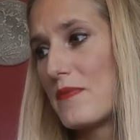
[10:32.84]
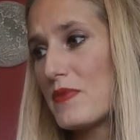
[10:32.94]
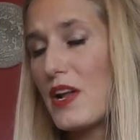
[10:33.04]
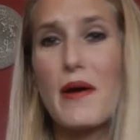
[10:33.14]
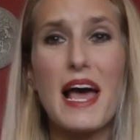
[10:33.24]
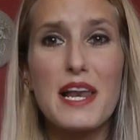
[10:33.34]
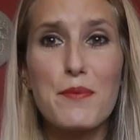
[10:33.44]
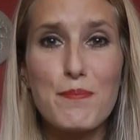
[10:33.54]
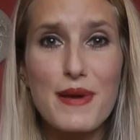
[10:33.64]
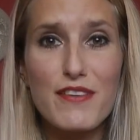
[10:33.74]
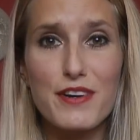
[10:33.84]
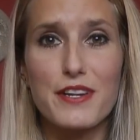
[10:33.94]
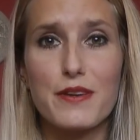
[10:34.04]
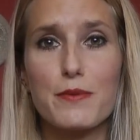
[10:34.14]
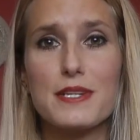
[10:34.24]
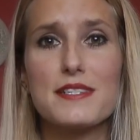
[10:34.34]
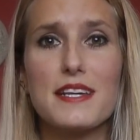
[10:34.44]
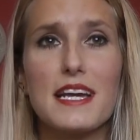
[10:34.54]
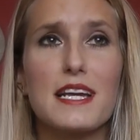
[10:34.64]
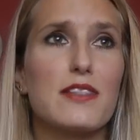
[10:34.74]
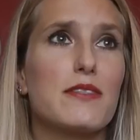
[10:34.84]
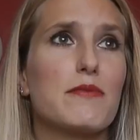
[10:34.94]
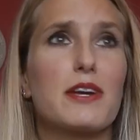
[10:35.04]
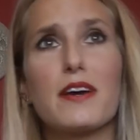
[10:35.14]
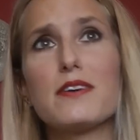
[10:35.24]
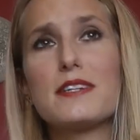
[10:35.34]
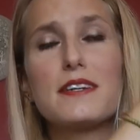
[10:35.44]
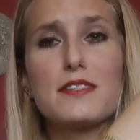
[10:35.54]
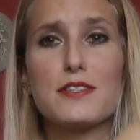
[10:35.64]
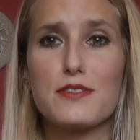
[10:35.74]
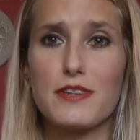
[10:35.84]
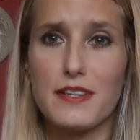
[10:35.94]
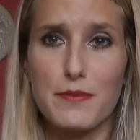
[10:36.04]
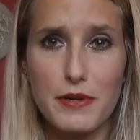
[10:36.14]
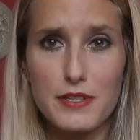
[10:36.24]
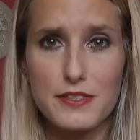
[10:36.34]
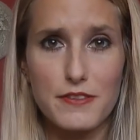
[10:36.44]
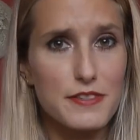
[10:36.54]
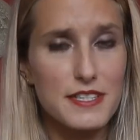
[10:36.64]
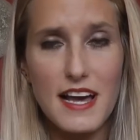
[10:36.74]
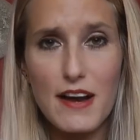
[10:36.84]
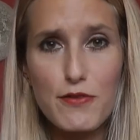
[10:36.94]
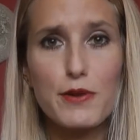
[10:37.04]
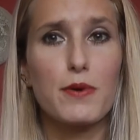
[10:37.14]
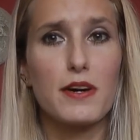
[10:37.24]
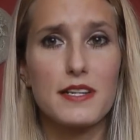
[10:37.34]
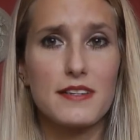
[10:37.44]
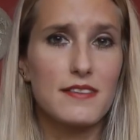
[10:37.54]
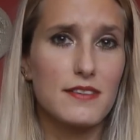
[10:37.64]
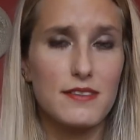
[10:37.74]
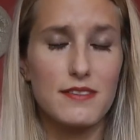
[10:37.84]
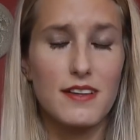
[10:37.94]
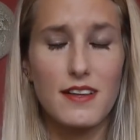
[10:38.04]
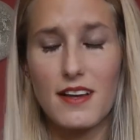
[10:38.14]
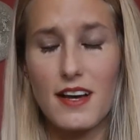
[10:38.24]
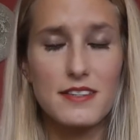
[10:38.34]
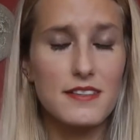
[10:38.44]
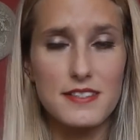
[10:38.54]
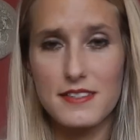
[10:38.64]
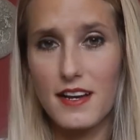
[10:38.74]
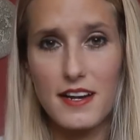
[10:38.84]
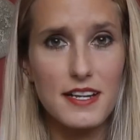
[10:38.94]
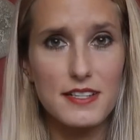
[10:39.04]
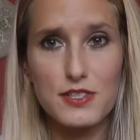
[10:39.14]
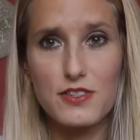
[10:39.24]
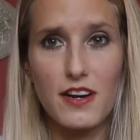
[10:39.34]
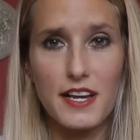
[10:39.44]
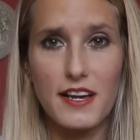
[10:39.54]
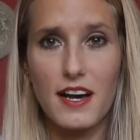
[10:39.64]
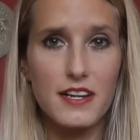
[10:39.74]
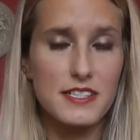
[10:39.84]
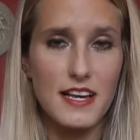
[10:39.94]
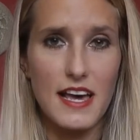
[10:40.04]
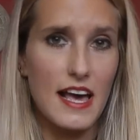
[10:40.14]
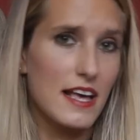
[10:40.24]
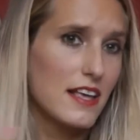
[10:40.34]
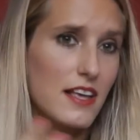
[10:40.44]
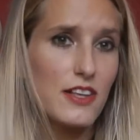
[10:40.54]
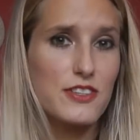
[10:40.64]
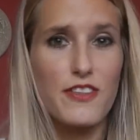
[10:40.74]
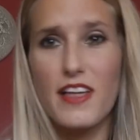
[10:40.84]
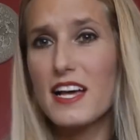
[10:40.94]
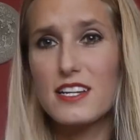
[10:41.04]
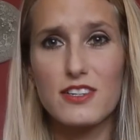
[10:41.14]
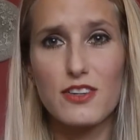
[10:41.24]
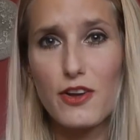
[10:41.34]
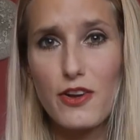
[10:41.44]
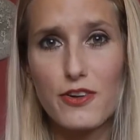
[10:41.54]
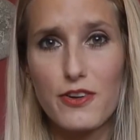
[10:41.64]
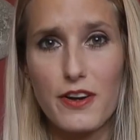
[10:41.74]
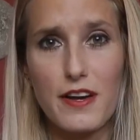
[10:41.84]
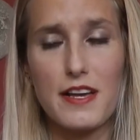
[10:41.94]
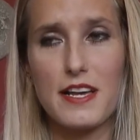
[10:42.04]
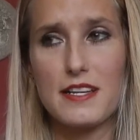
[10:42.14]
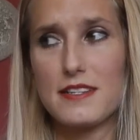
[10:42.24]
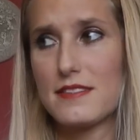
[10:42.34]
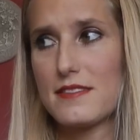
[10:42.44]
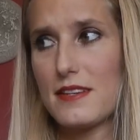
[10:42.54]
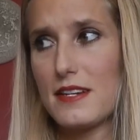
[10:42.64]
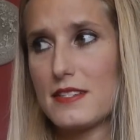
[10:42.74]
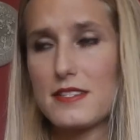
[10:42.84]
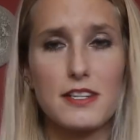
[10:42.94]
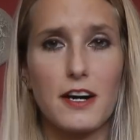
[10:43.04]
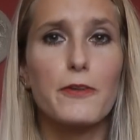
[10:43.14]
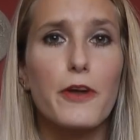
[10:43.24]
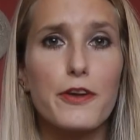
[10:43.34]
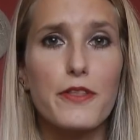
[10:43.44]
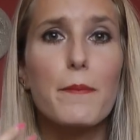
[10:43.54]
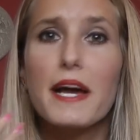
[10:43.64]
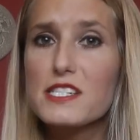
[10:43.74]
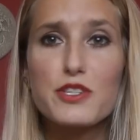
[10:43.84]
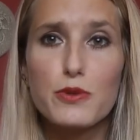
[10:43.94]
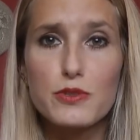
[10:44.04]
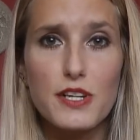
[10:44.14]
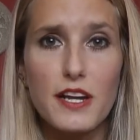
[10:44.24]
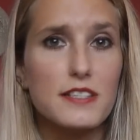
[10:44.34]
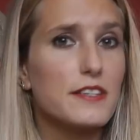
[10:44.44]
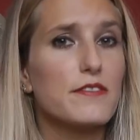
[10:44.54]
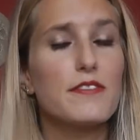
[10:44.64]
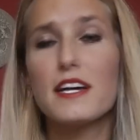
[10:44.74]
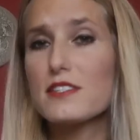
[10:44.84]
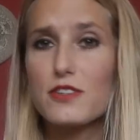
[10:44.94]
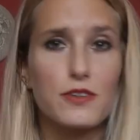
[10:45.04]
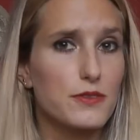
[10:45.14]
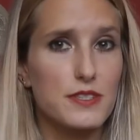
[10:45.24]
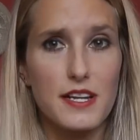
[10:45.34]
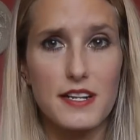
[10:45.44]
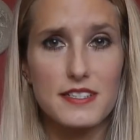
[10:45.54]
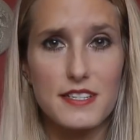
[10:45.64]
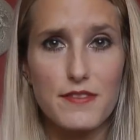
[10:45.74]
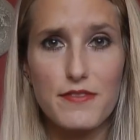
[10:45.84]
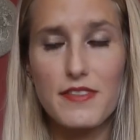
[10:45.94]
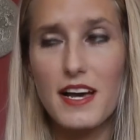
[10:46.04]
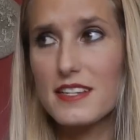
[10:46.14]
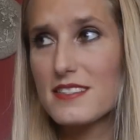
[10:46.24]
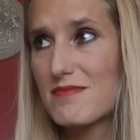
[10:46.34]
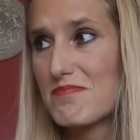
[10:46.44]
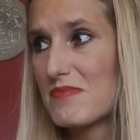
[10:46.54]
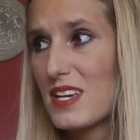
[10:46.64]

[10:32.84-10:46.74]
you know, Helen Mirren, we're seeing the girl down the street at the post office. Everyone under the sun is trying coloured hair. So that no longer is a style note that makes you alternative. That's not alternative. That's,